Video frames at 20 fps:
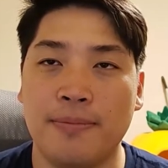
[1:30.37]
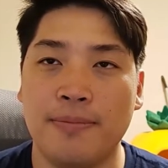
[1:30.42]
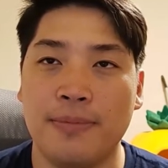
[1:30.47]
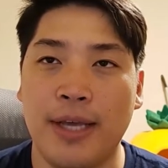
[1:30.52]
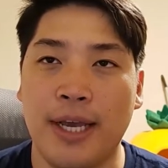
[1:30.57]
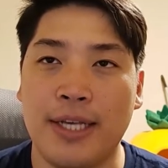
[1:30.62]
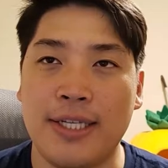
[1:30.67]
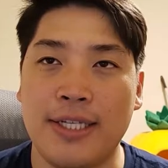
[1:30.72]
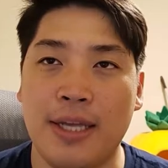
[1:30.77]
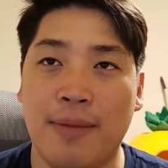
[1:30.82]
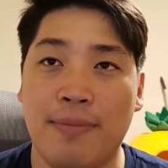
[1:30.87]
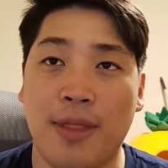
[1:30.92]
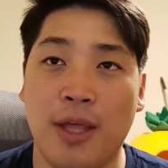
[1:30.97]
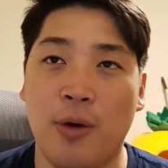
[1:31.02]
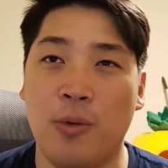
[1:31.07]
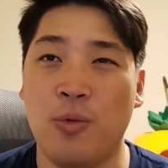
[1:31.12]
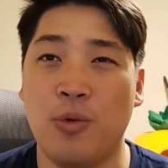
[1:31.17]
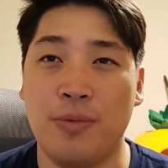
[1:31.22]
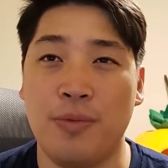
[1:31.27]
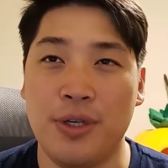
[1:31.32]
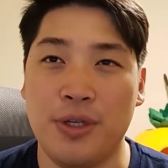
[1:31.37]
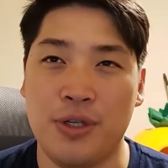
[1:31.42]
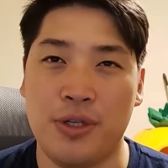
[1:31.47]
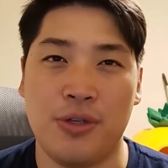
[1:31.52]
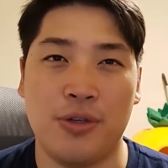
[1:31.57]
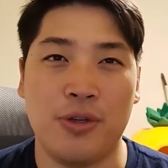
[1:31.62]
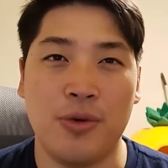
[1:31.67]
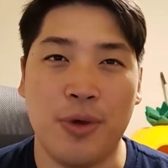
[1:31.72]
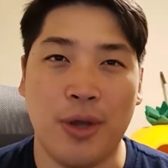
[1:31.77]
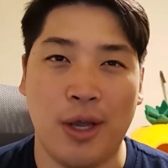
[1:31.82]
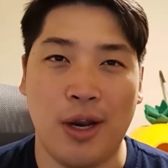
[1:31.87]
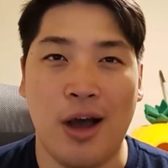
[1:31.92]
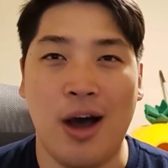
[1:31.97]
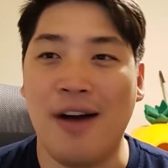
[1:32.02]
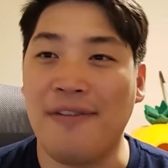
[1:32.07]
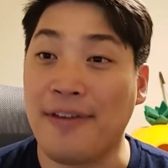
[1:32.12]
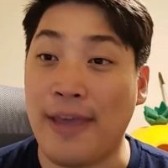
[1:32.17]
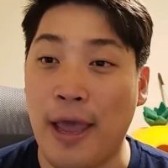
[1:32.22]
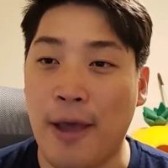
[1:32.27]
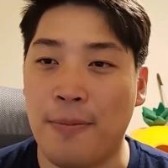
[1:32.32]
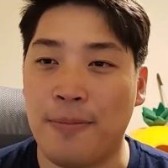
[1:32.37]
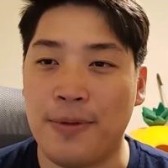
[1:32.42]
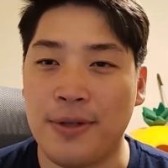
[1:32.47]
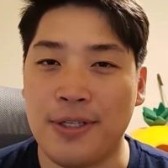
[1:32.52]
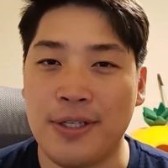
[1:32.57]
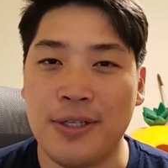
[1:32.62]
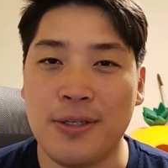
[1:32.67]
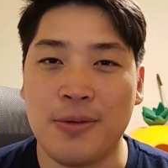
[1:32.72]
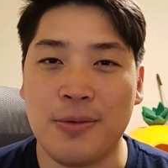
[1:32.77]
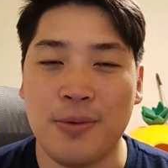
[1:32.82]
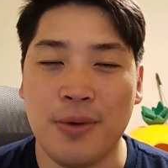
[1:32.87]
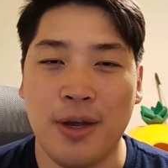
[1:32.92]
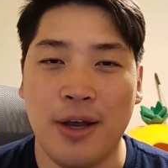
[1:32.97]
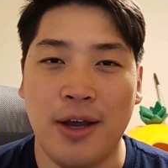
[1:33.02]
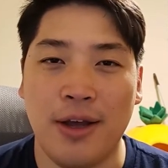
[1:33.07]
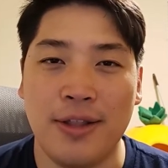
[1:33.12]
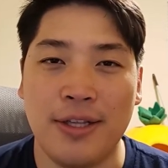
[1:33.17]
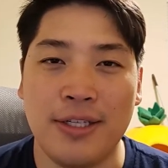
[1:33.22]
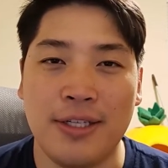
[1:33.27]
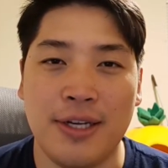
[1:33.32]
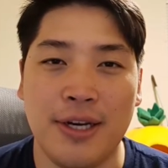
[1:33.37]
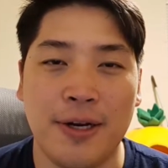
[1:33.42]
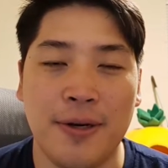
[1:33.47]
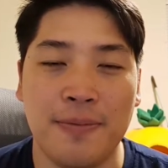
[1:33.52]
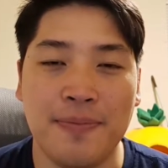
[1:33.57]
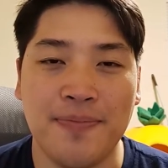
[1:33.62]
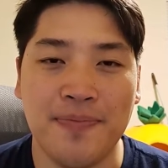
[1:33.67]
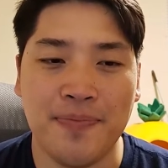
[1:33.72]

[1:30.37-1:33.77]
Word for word: except that we'll be just doing it off campus this uh, this year.